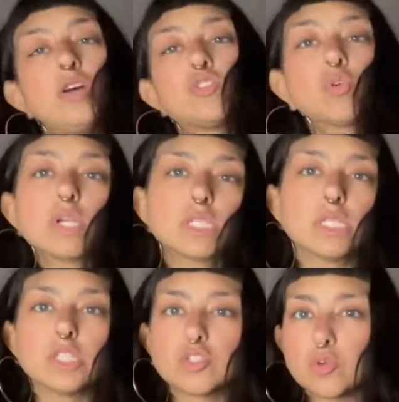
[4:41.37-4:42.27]

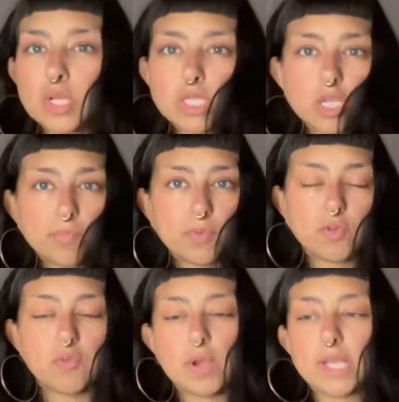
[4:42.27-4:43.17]
Tauruses, Taurus, Sun,
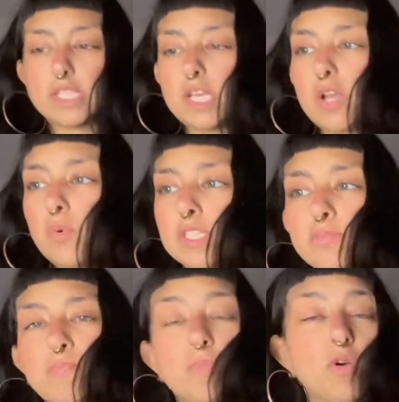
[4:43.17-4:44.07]
Moon, Rising.
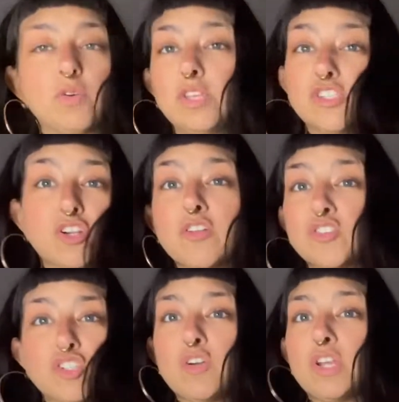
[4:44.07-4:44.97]
Start of
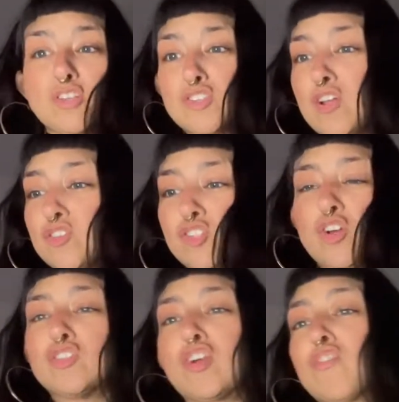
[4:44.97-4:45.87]
the show here. Start
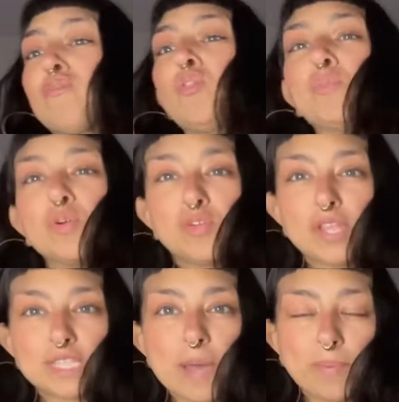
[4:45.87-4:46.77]
of the full moon.
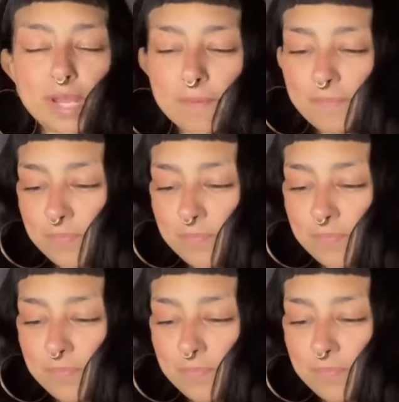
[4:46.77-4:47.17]
It's happening.